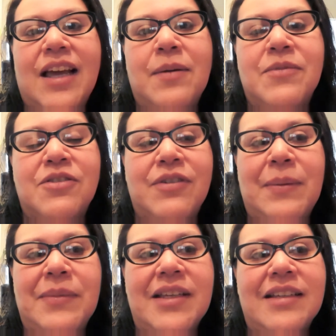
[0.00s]
I'm just
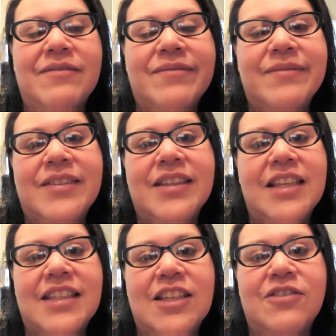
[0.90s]
rambling.
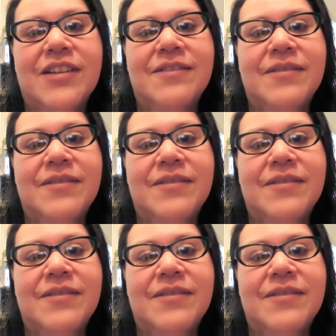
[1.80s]
Let's get to it.